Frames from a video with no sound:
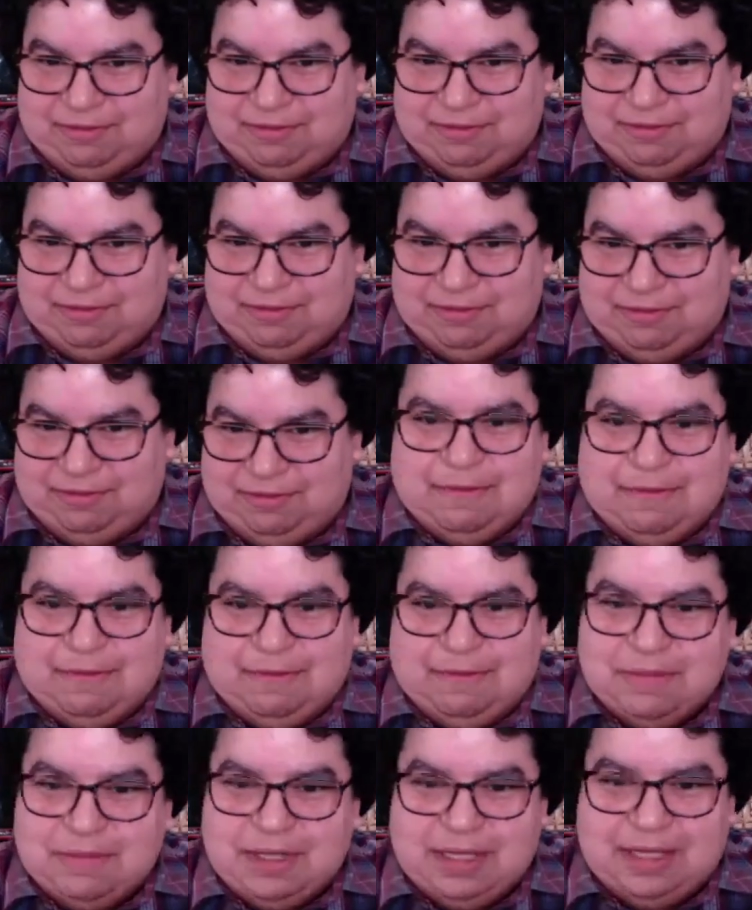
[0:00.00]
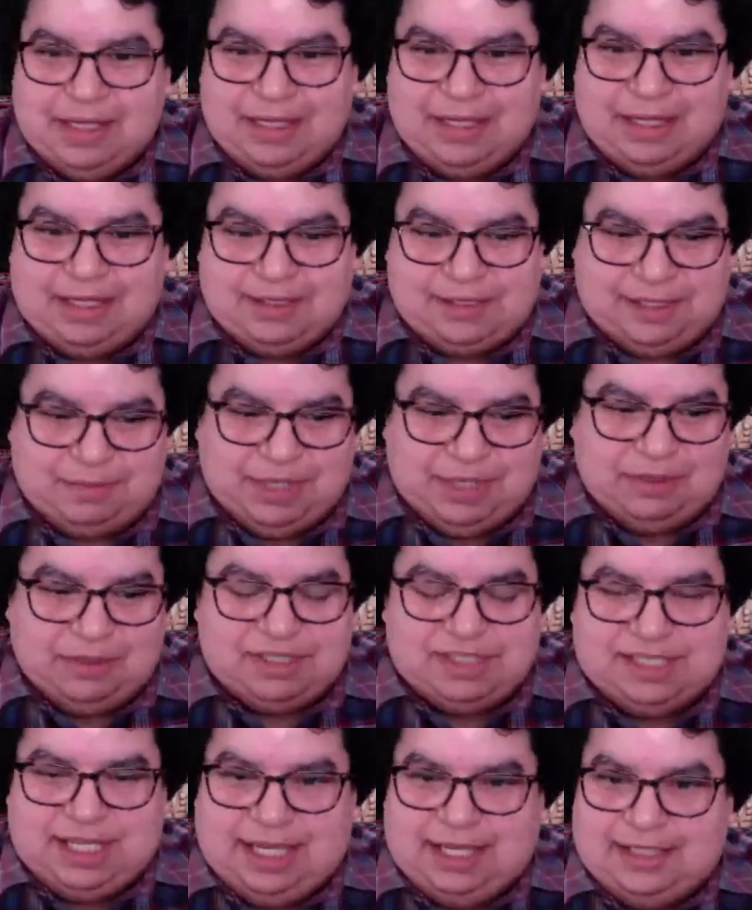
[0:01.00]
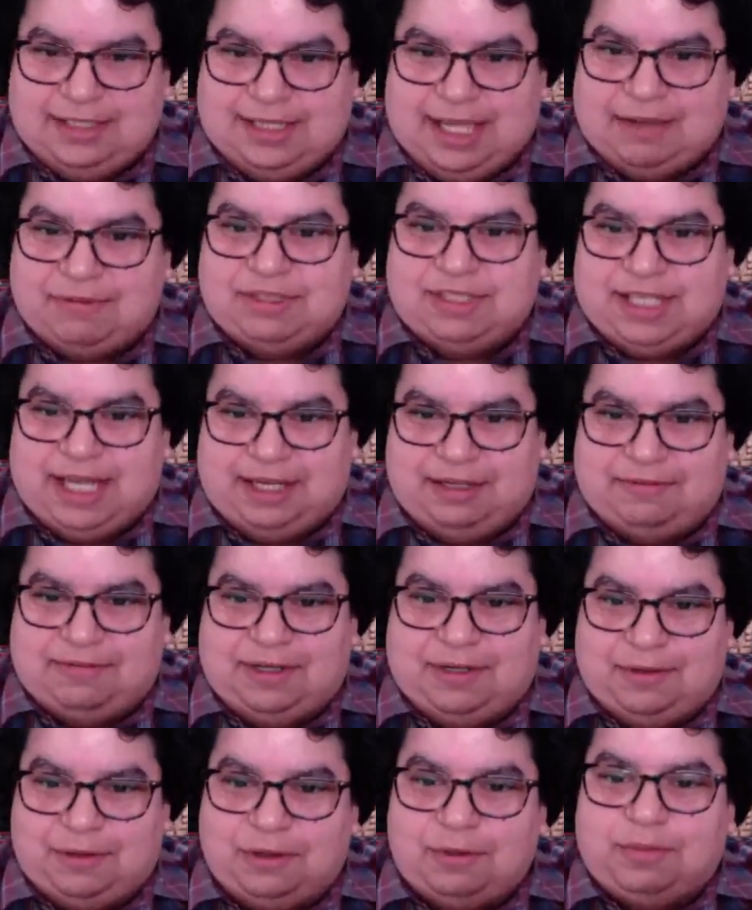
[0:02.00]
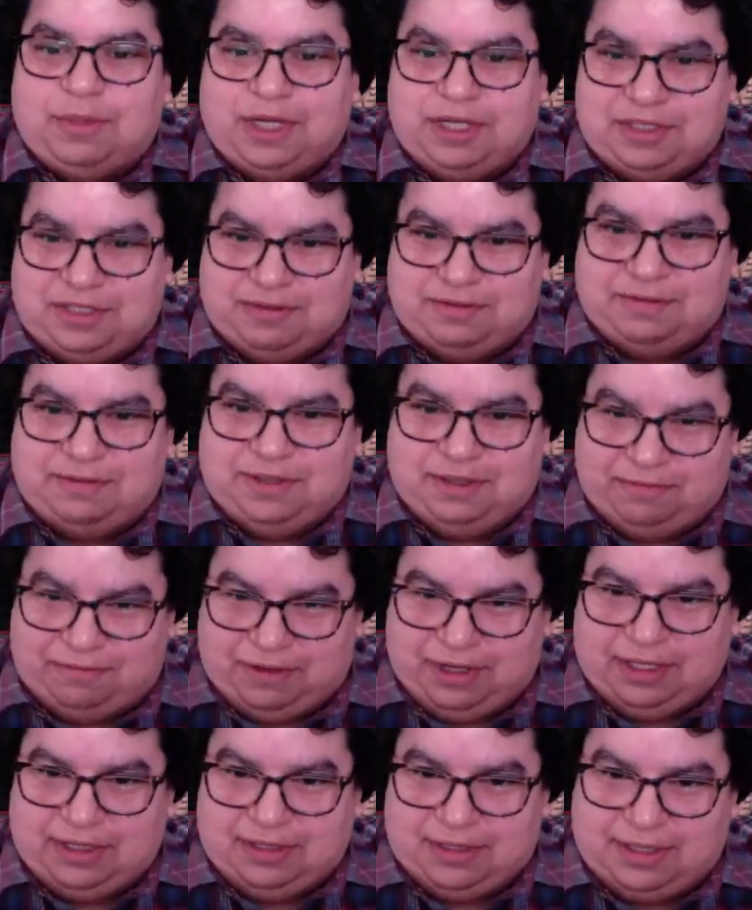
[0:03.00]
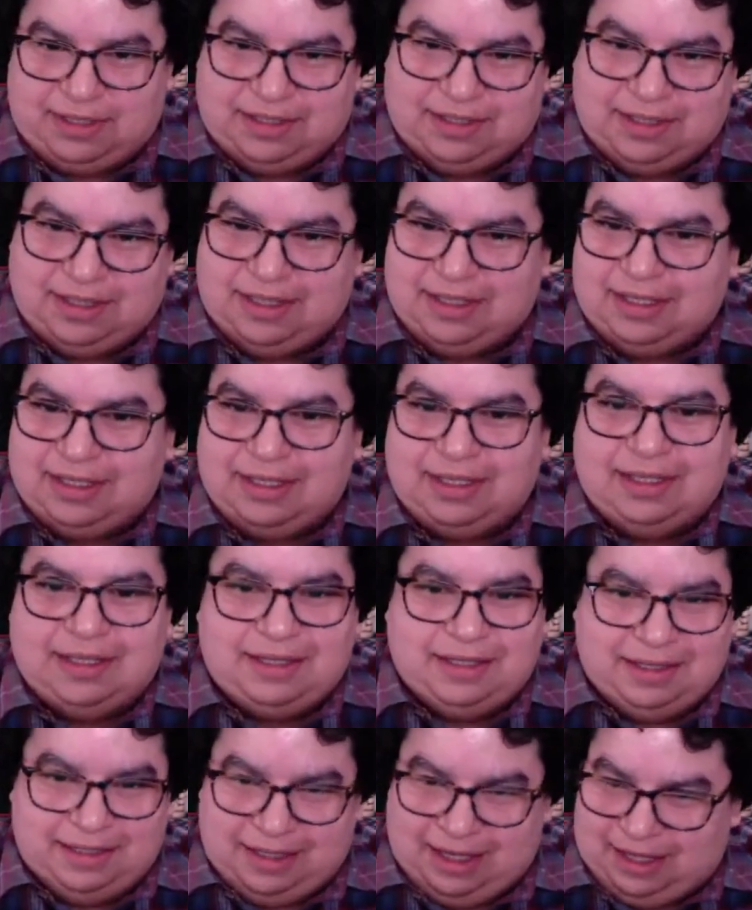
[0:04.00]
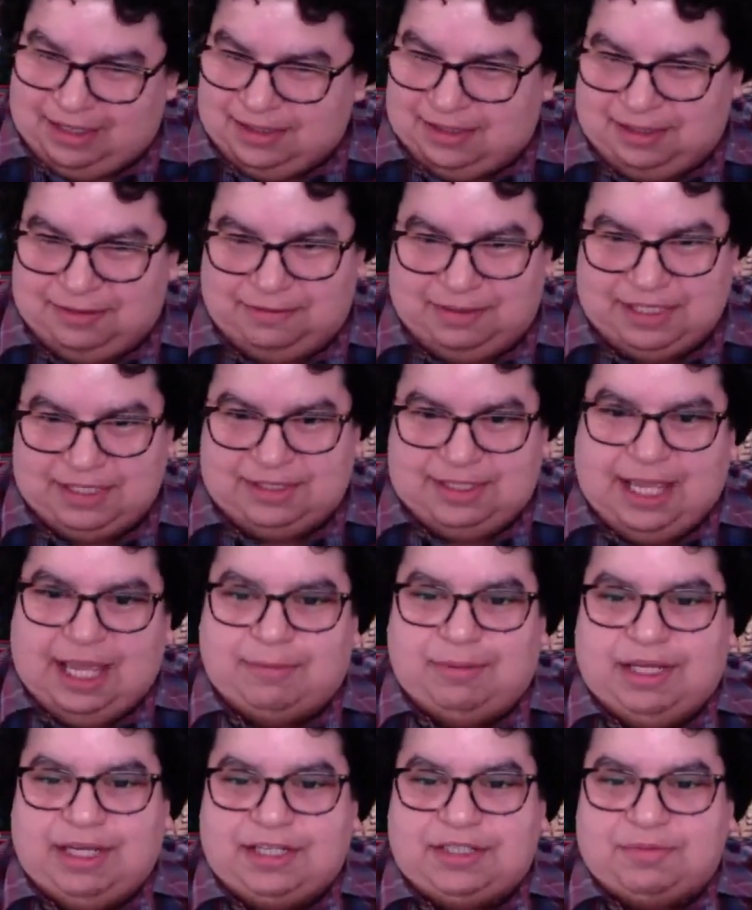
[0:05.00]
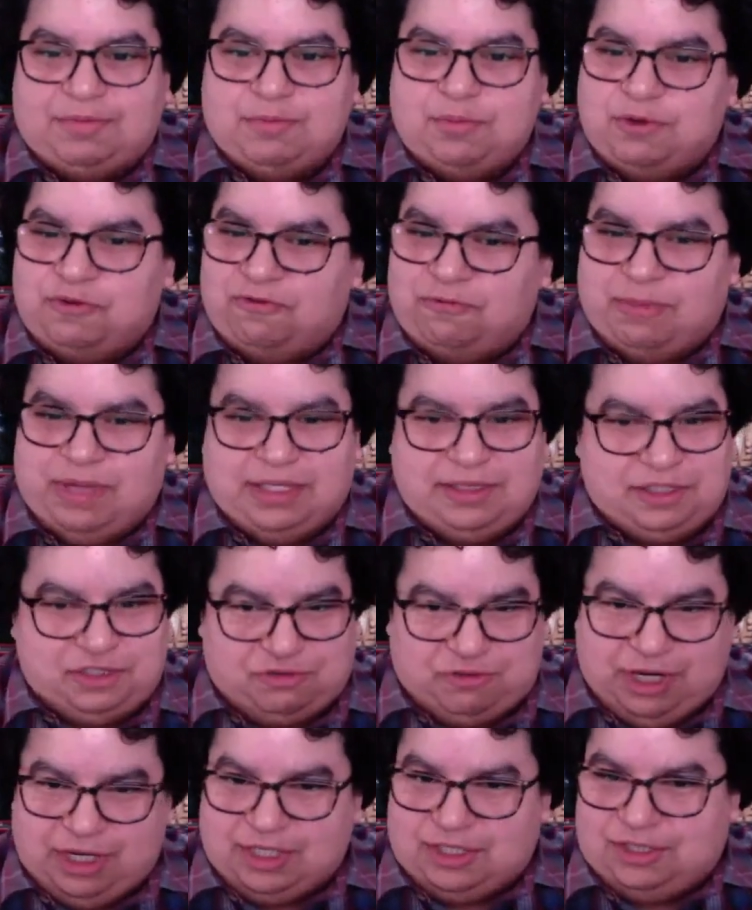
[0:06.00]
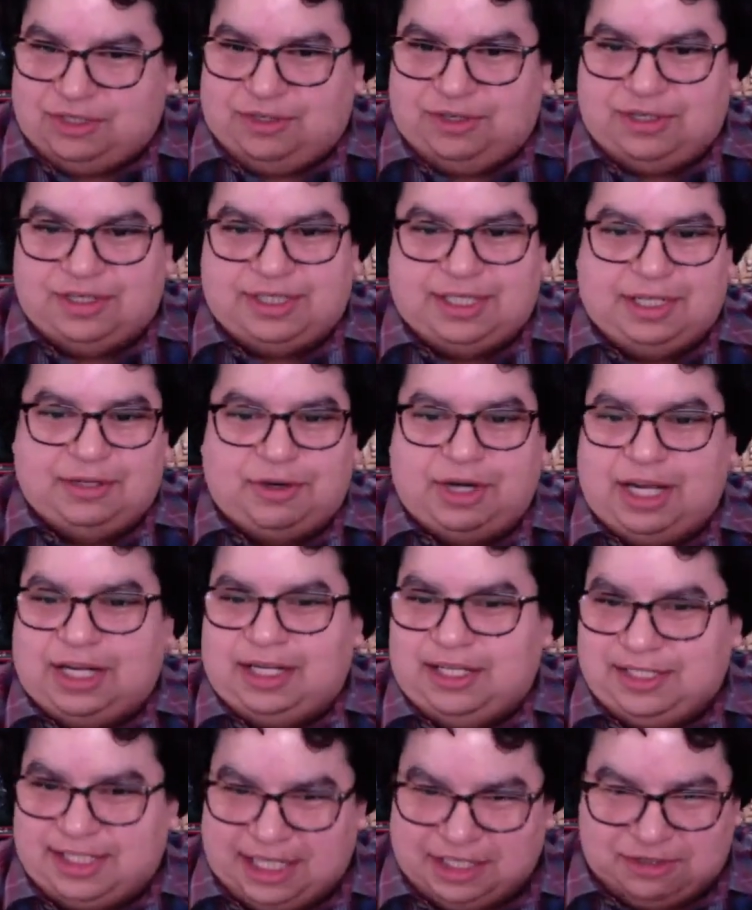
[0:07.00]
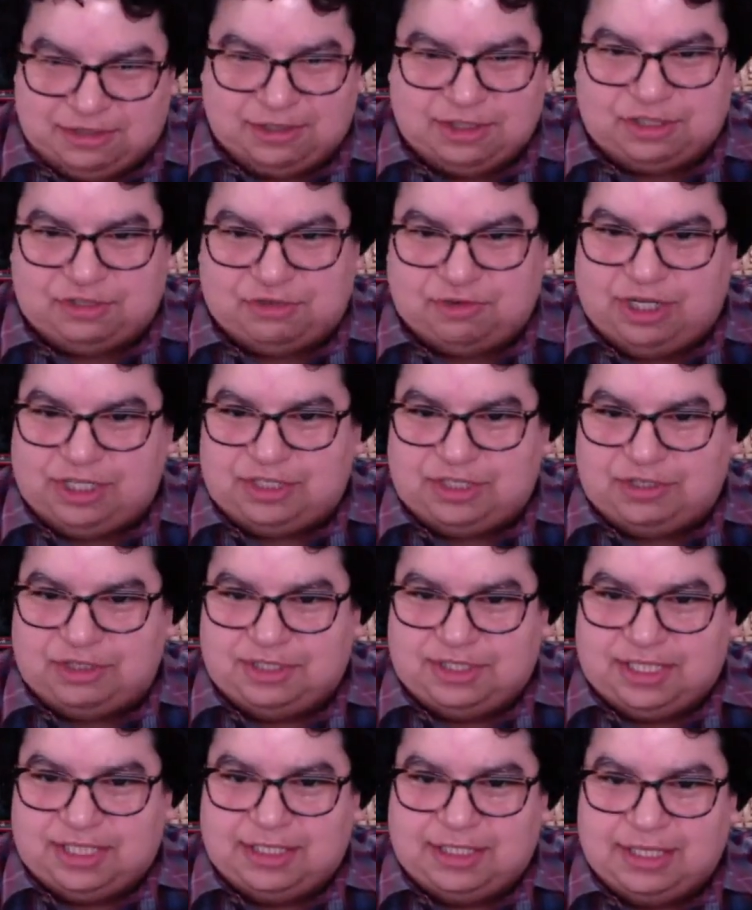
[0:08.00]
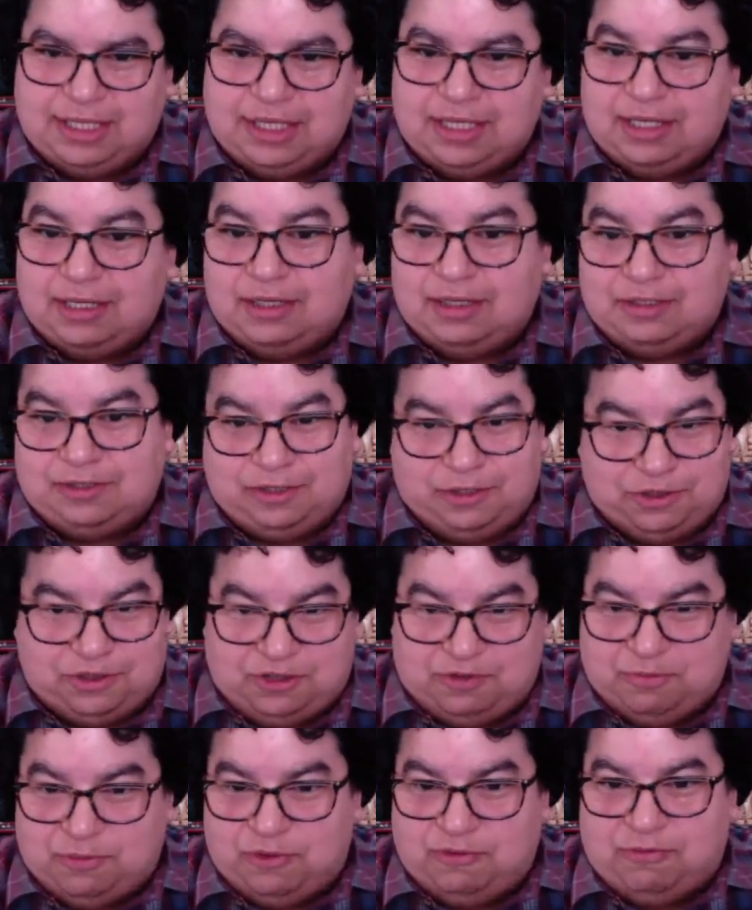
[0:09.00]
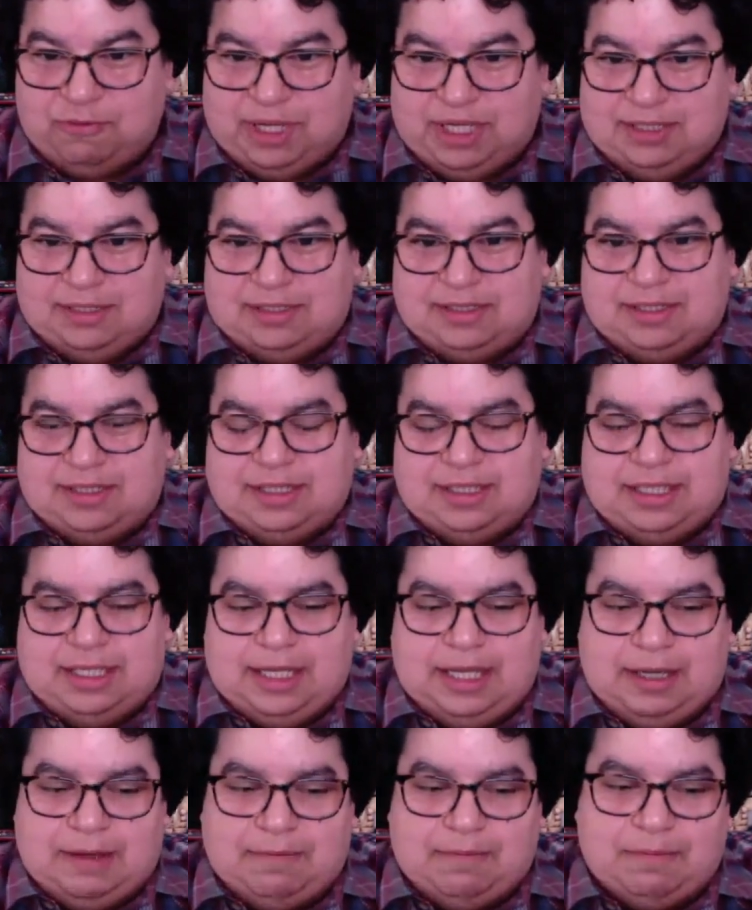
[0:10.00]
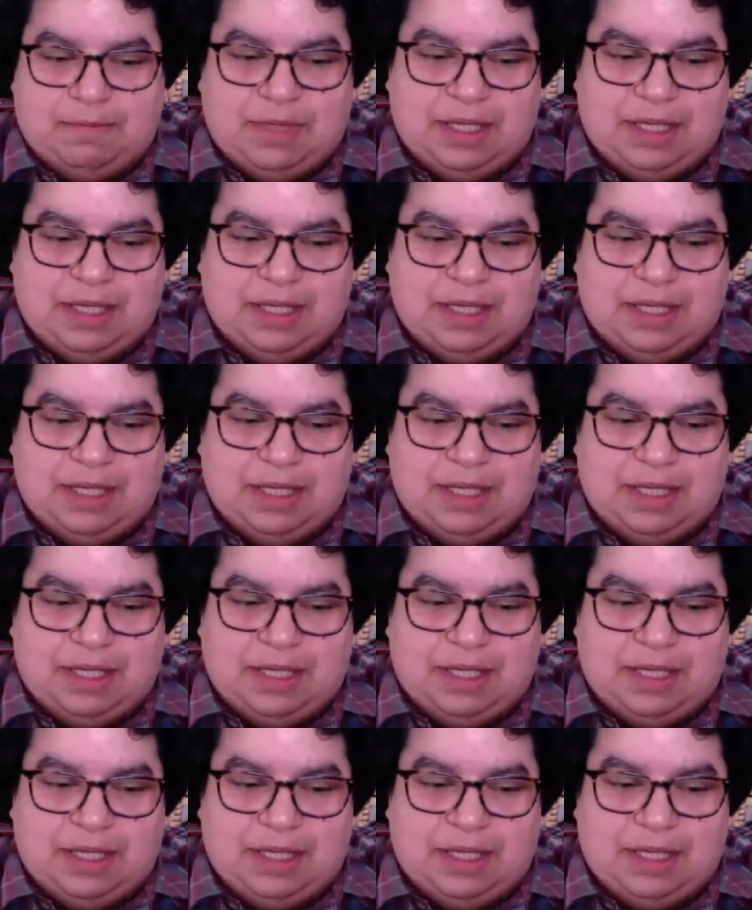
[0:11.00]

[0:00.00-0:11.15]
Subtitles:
As somebody who stands outside of a whole bunch of different kinds of established movement structures and organizational structures and social movements, the